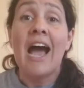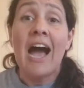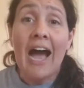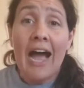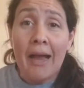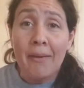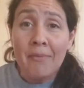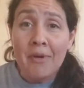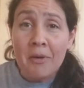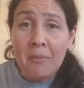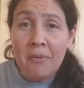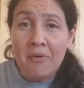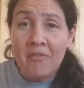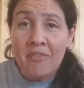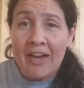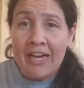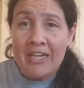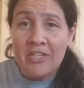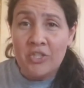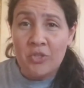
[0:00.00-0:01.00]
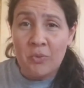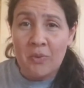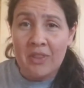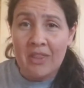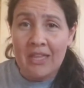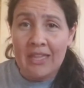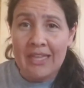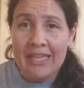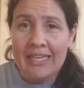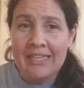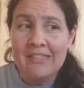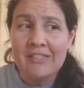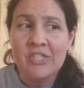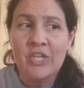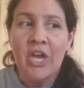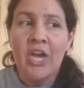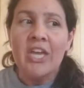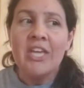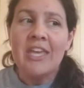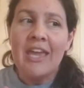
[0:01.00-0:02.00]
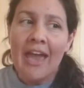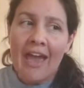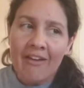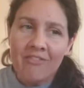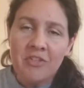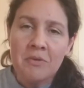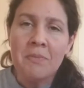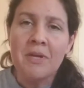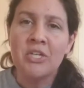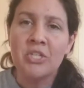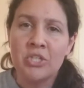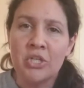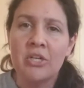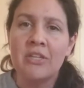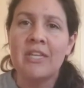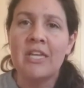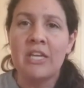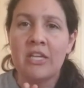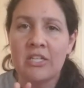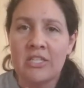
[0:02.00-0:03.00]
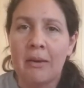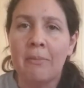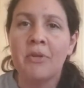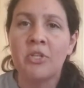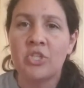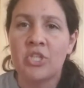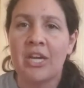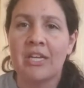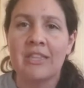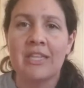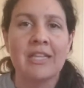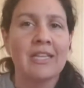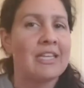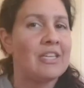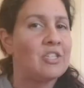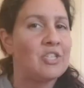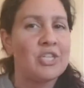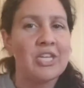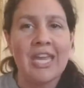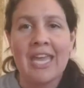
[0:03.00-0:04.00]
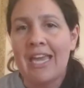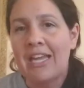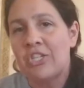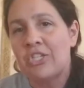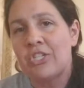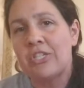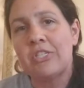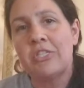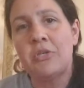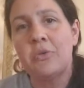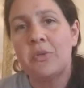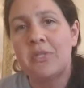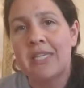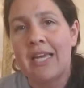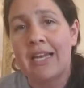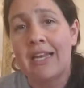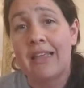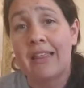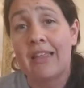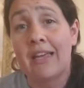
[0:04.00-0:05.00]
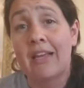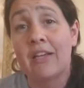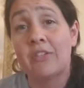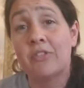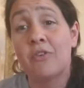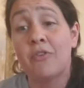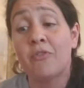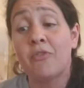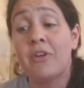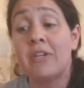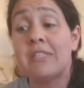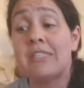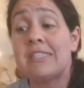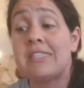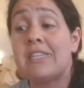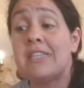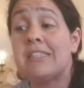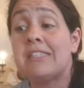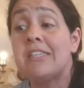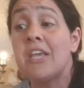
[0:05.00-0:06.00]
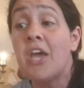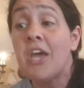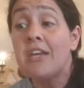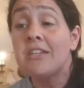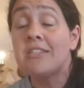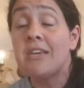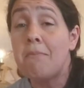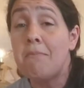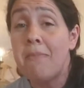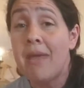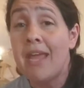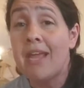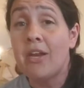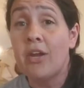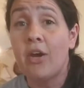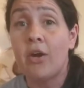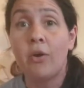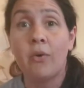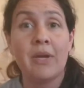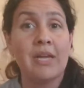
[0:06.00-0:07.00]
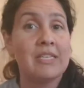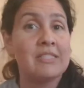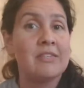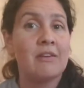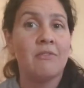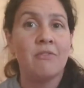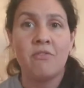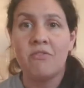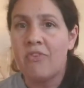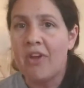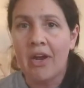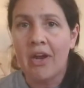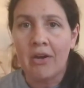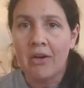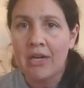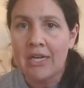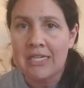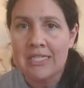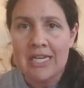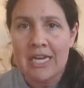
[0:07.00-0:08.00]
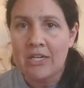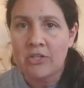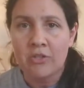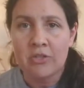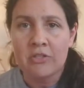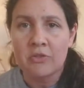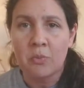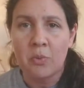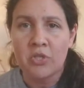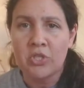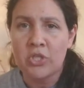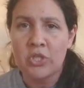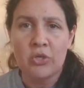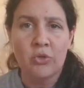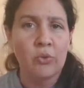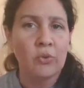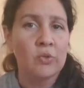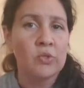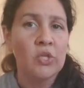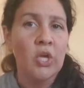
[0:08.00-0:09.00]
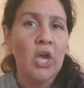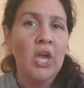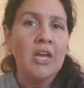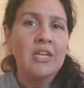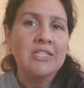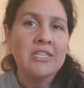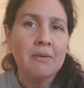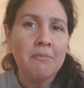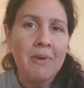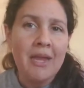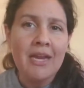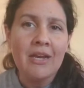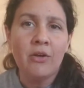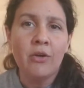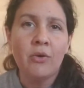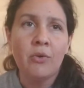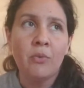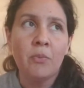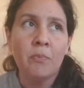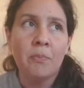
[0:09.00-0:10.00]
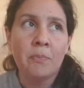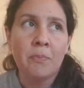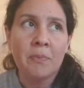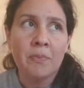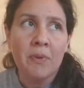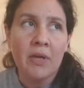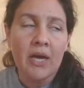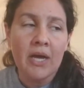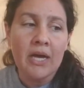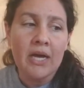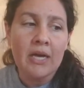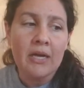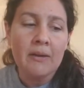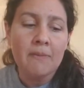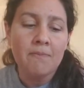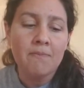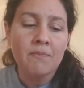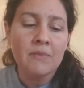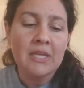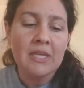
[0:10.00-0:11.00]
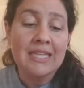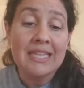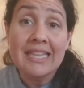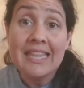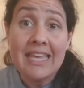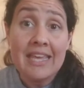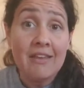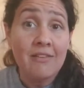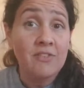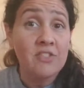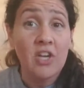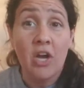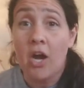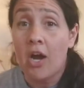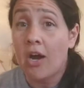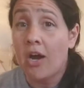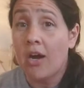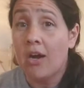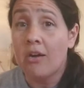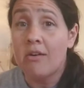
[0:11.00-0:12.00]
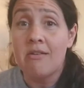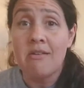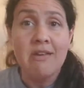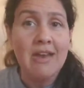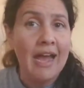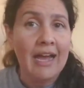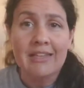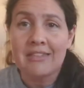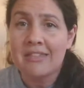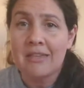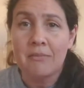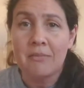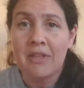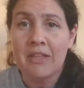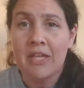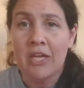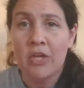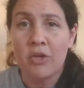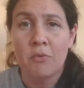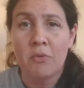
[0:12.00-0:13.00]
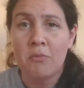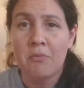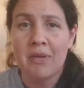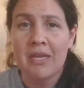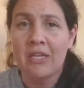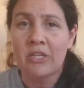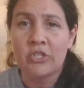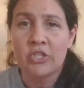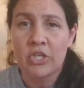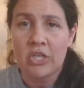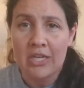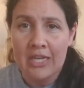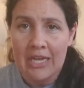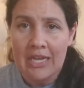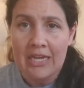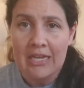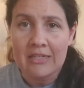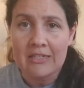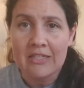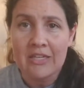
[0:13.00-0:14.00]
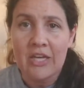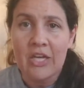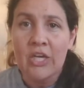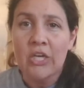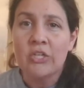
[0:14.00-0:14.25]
I'm going to provide you with a list. You have to make sure that you double check the list. You can't just use anything. So for instance, tomato is a very dangerous one to use. Tomato leaves are not something that human beings should eat.